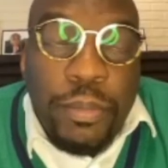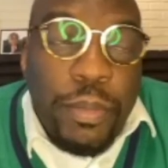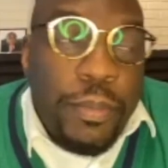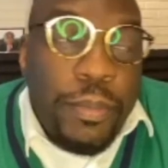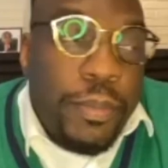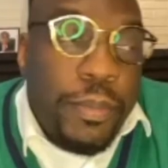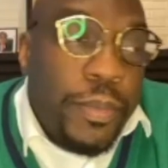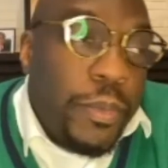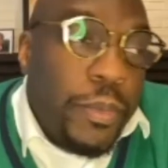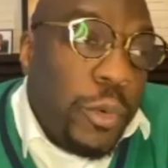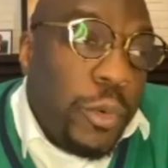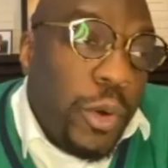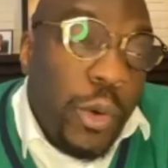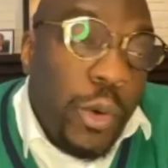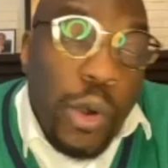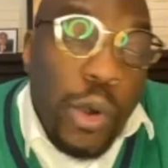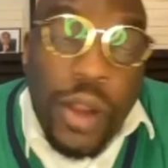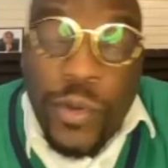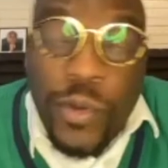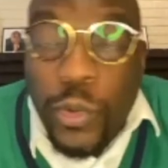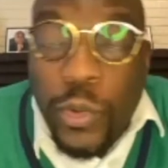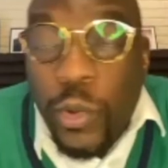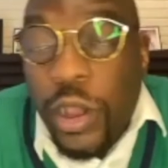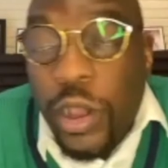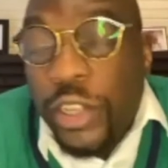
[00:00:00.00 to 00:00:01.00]
Whoever
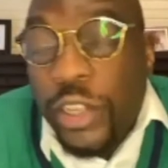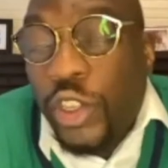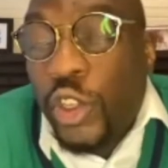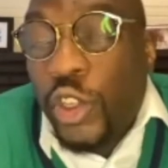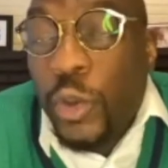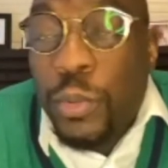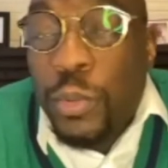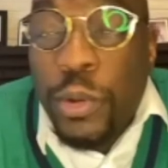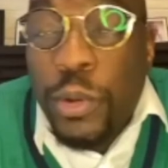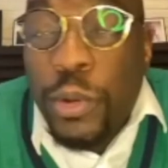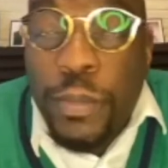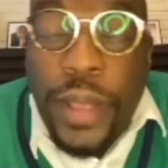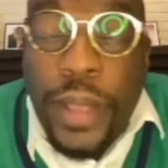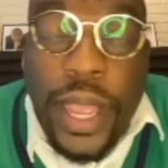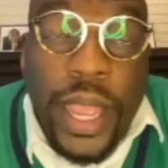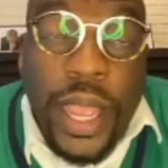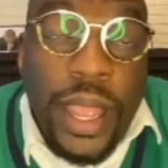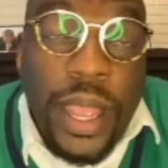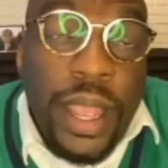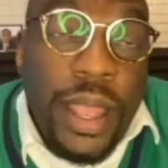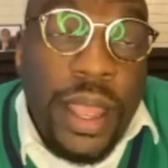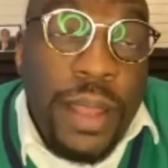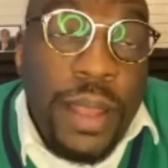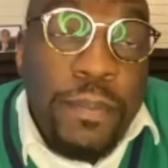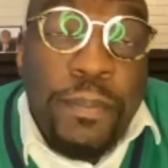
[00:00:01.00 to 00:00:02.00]
it was,
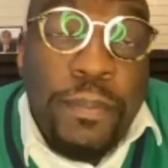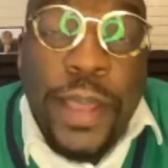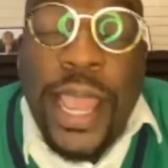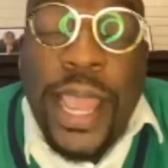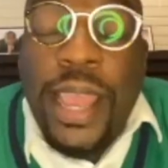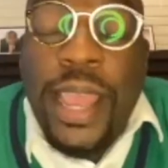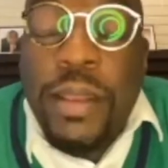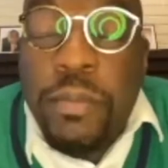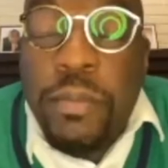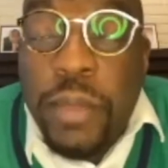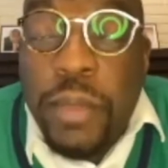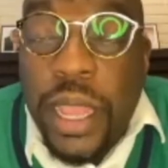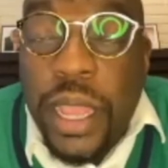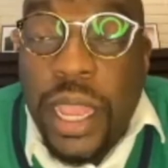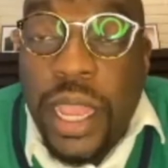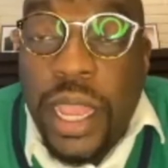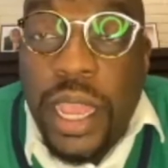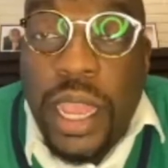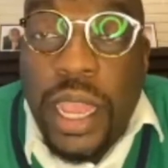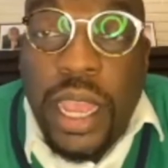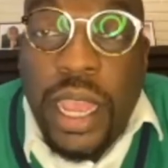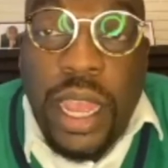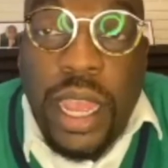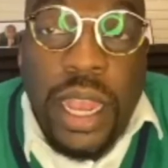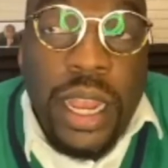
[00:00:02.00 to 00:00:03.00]
Superman,
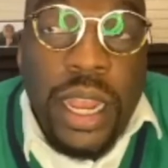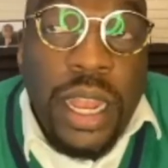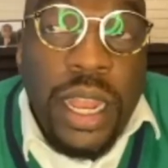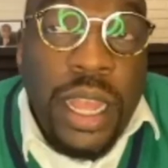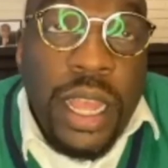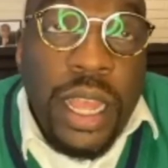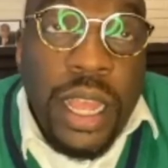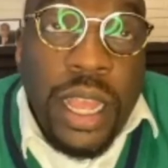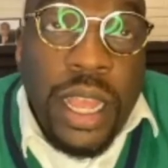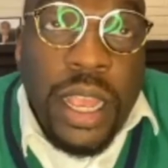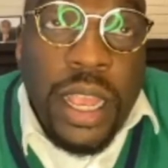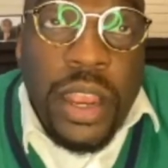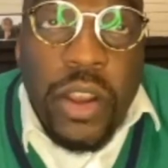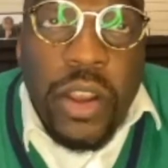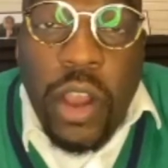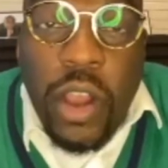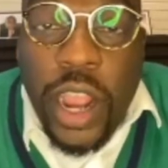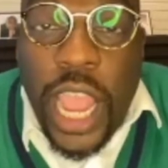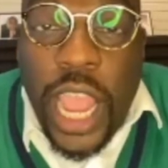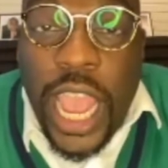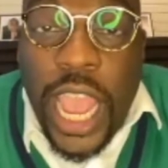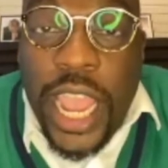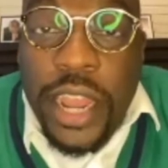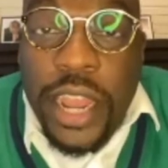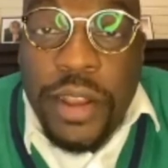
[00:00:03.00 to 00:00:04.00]
Batman. I
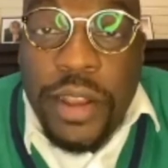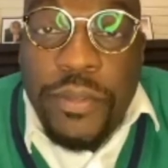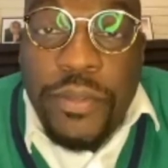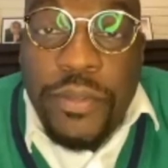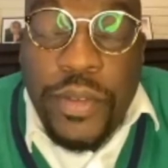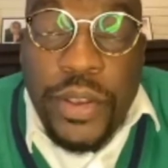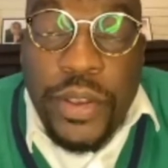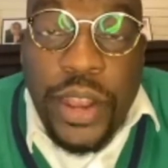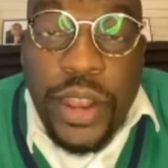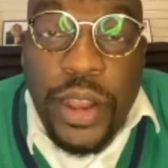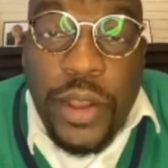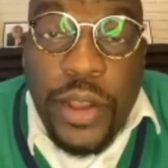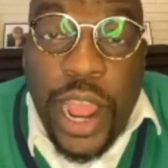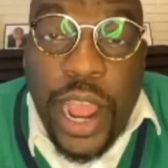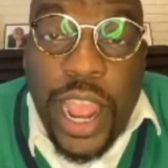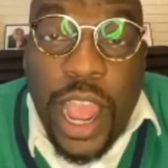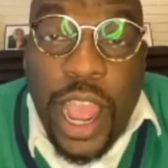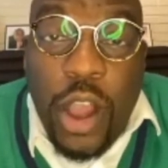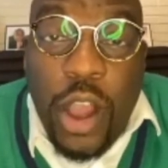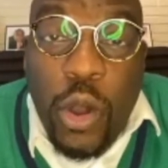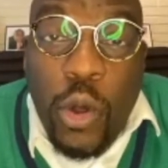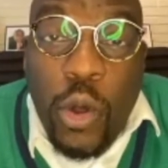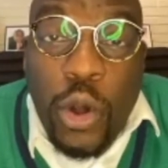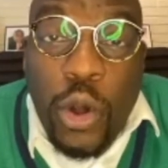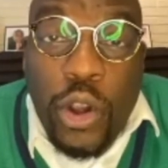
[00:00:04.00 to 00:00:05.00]
got and then I
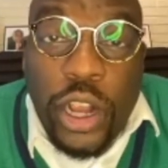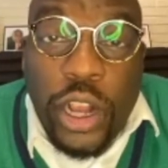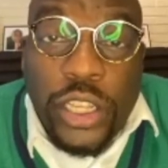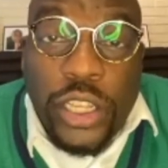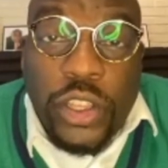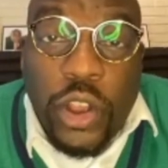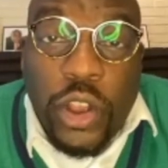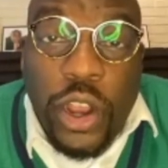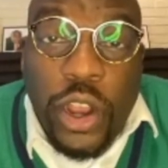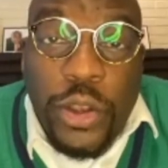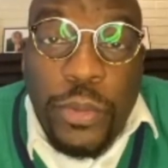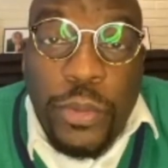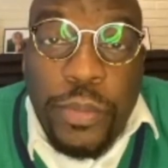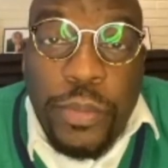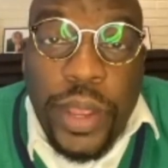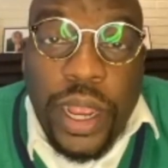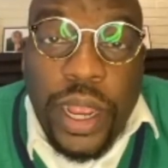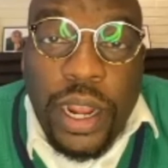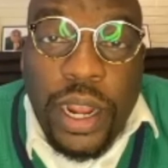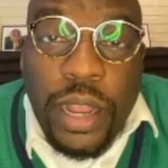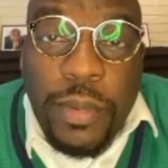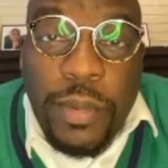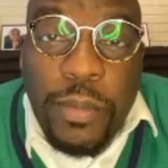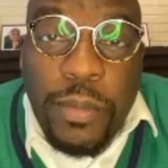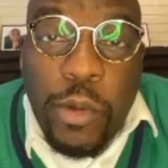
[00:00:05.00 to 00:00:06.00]
got older. I started being a
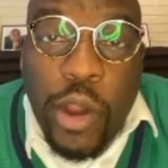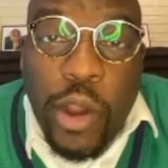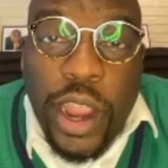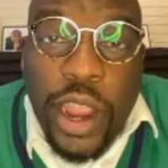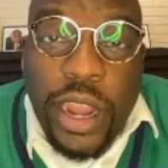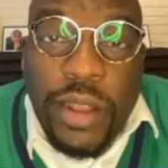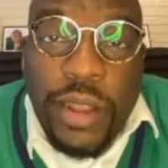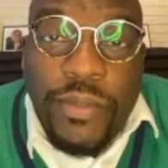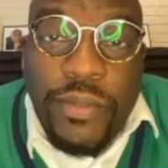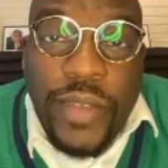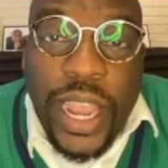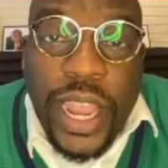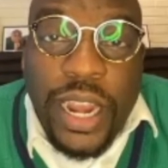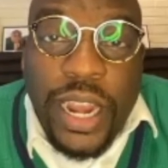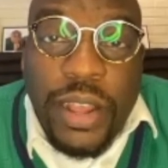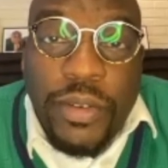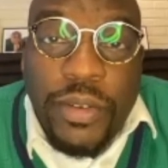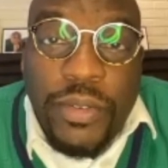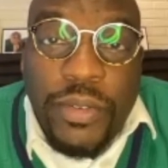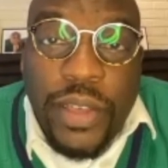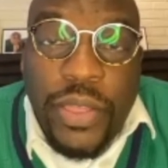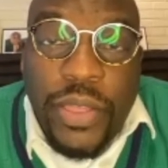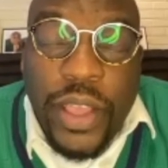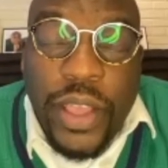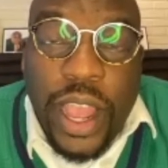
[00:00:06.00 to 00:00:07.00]
little bit more
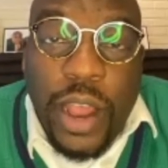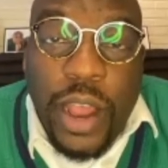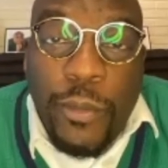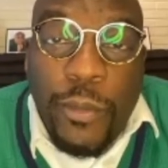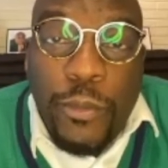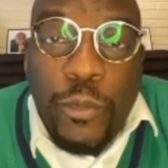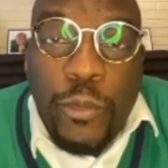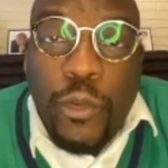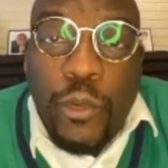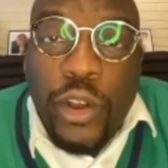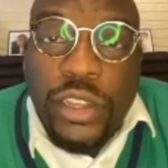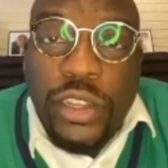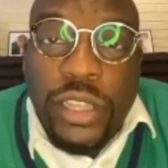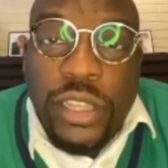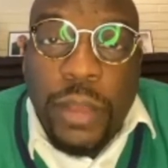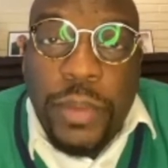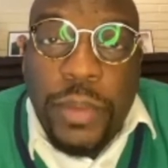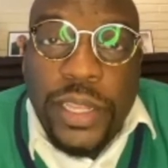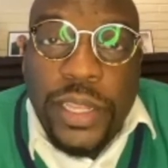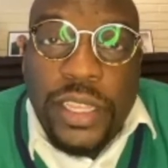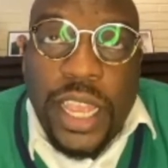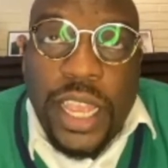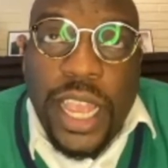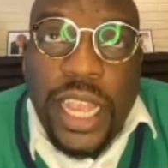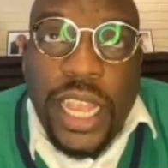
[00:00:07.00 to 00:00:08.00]
innovative. I think I was dressed up
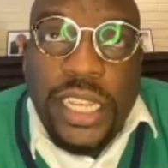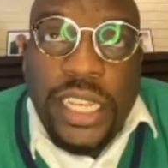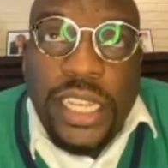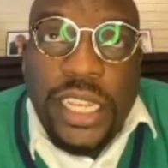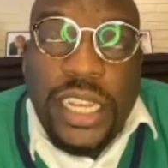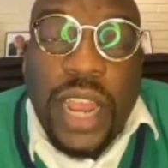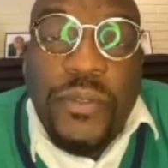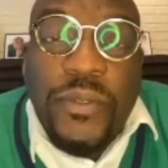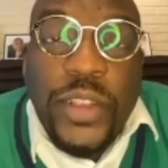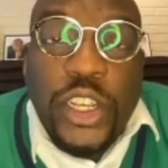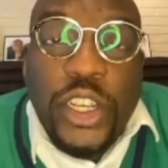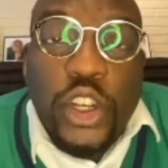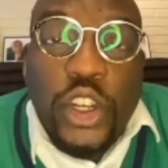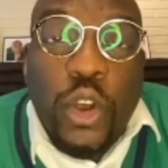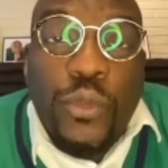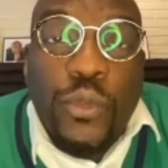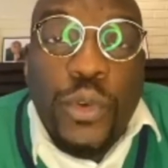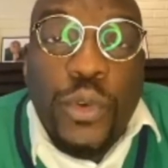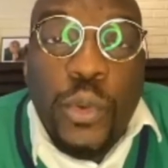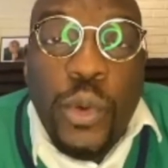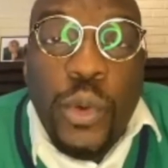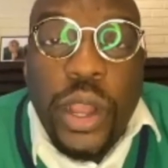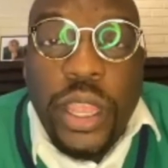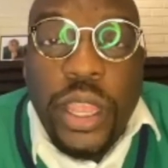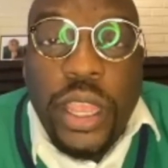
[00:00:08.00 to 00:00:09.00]
as King Jaffe Joe for
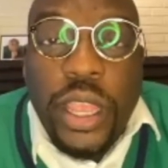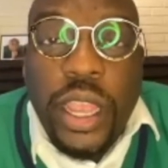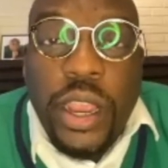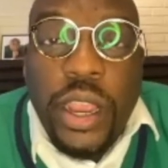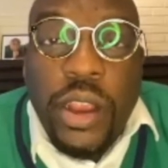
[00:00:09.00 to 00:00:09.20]
1 year.